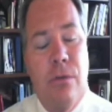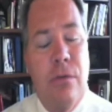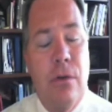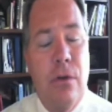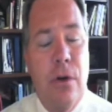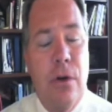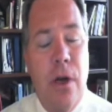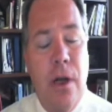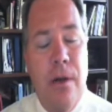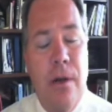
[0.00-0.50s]
or
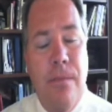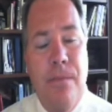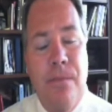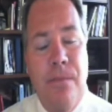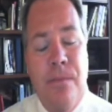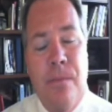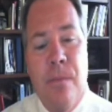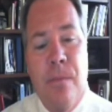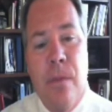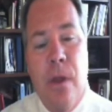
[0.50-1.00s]
for
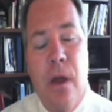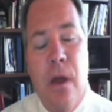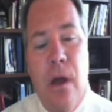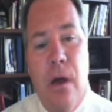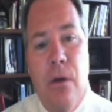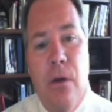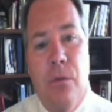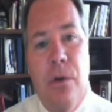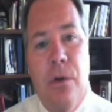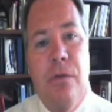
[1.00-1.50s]
uh,
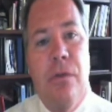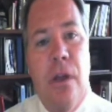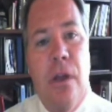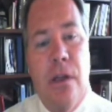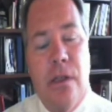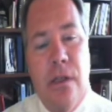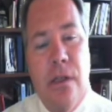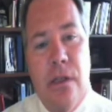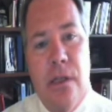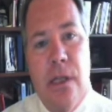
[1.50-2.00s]
uh,
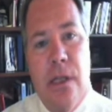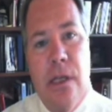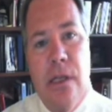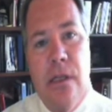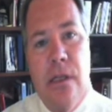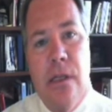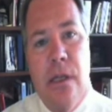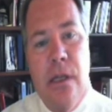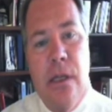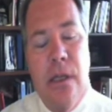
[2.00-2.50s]
reflux
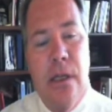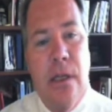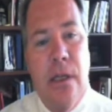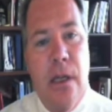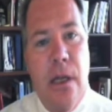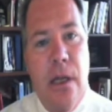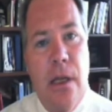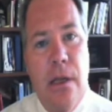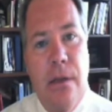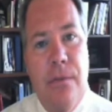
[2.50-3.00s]
disease
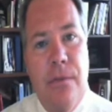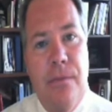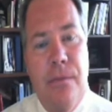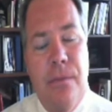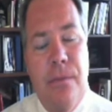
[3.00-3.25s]
in